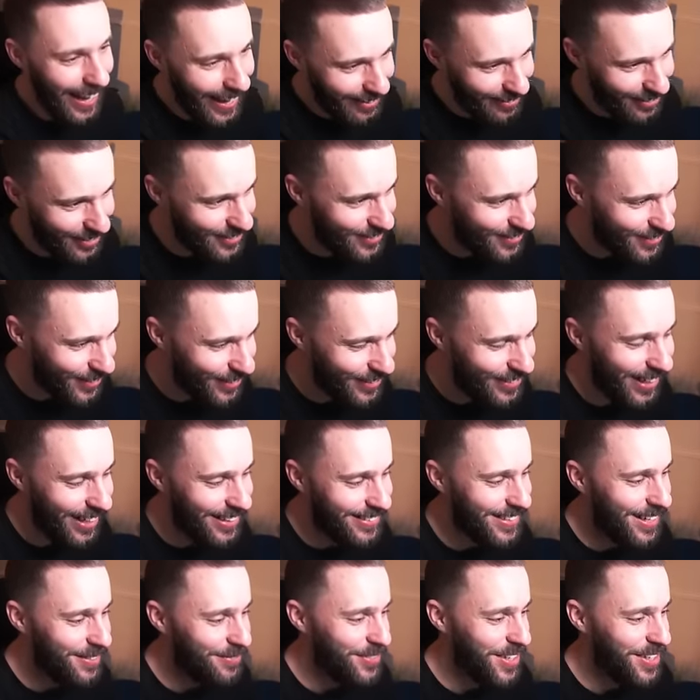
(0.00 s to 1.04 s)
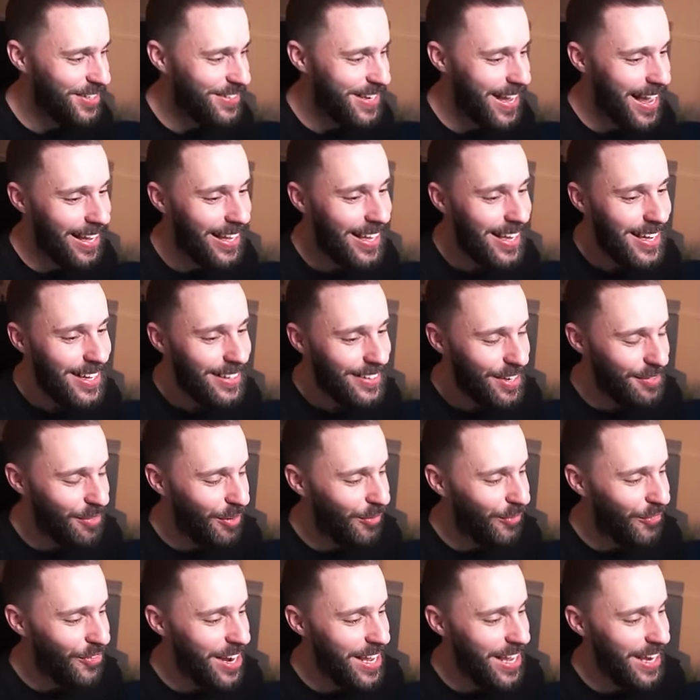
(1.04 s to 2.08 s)
I've got two cards left in deck. Didn't
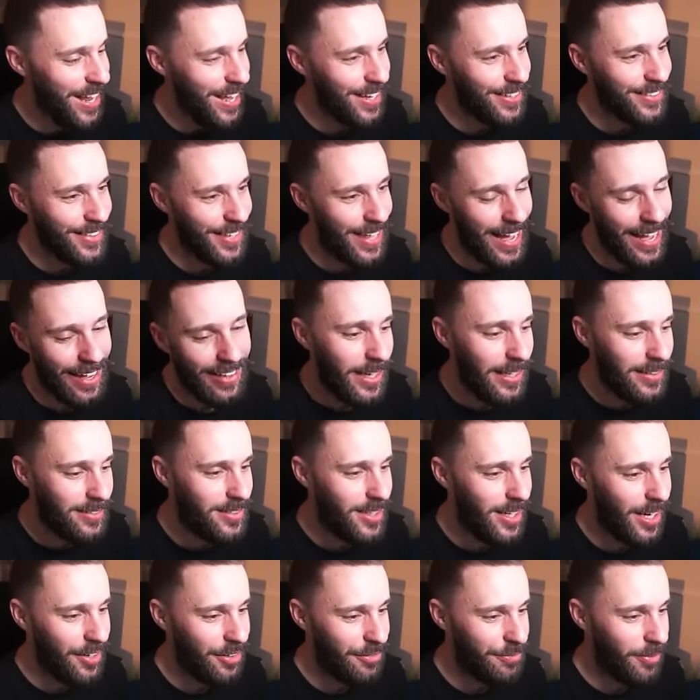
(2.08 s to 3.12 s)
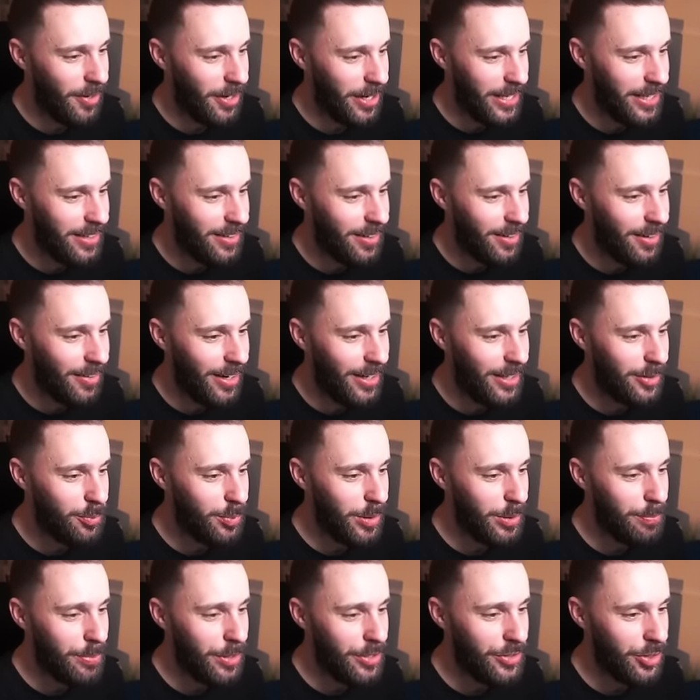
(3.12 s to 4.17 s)
even realize that. That's kind of funny. All right, let's
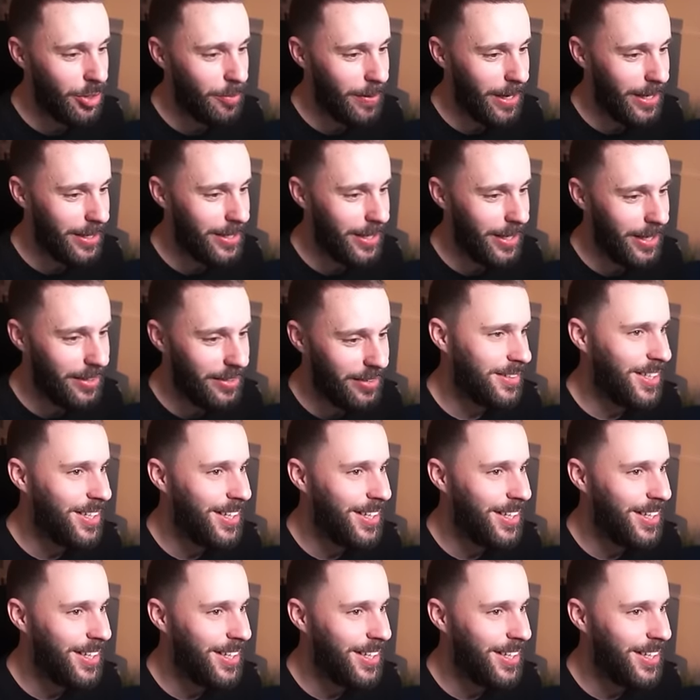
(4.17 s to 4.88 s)
bring Pidgeot back in.